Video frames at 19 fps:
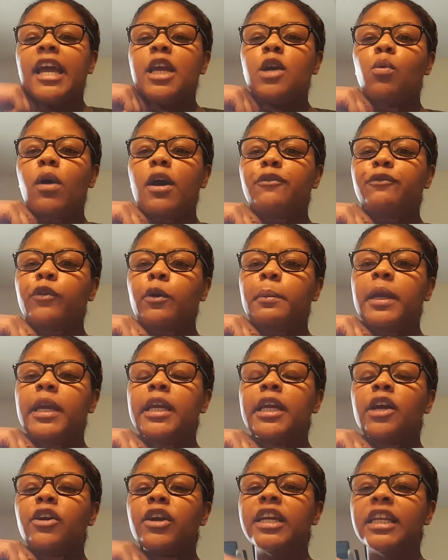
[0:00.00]
He went from
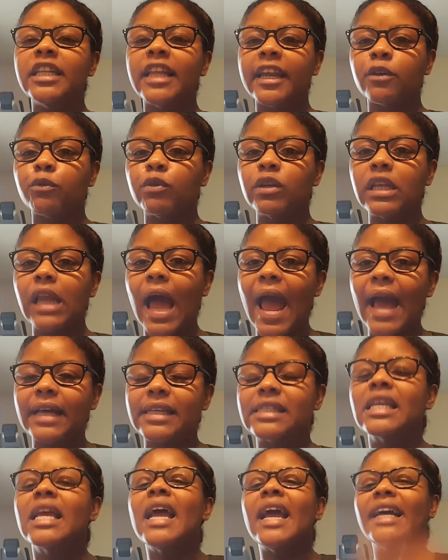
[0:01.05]
here, he let it
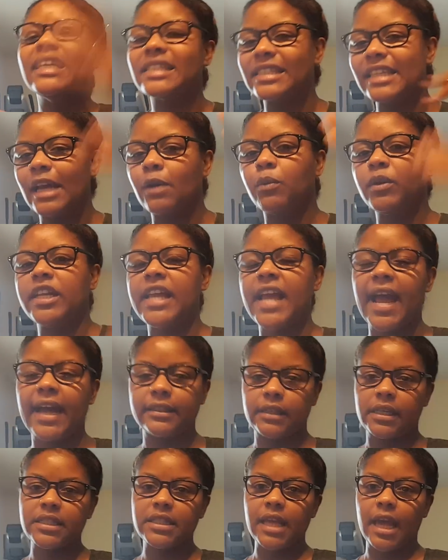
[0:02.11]
relax and said what he
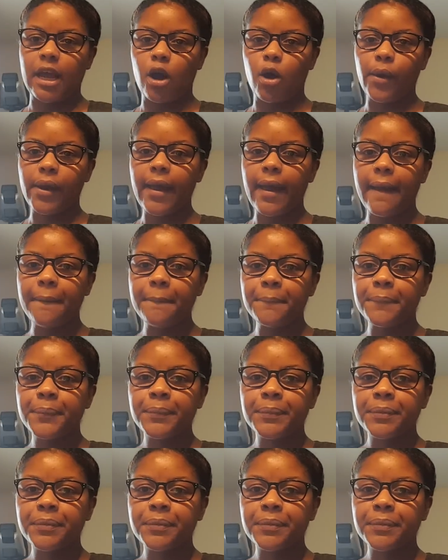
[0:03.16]
had to say, okay?